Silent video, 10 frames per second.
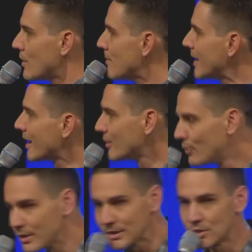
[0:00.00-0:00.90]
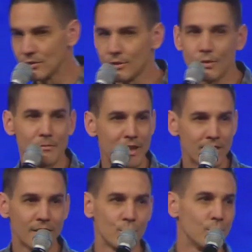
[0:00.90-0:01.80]
we may not know what he's doing. We may
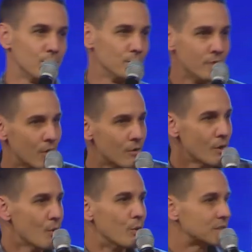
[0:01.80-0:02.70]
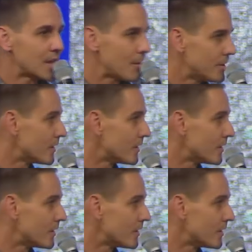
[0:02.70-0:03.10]
not know what's happening